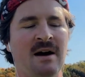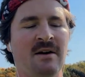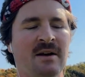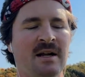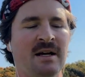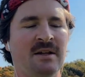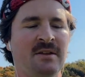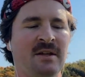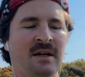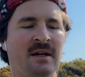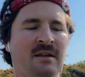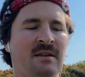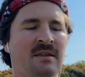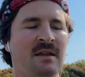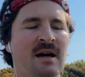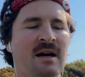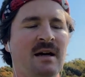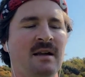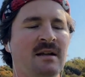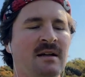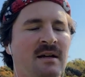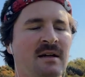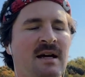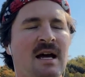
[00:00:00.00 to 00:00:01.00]
and I think that
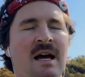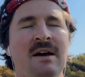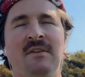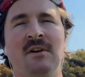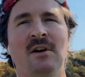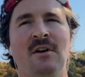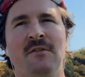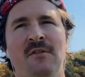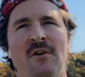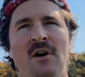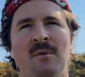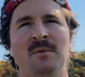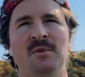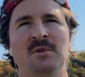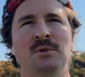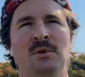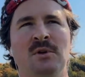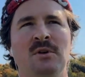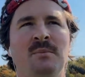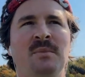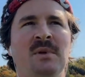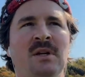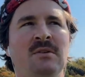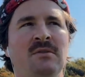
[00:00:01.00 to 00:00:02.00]
having a farm store
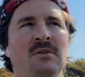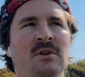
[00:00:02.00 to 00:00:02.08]
would be a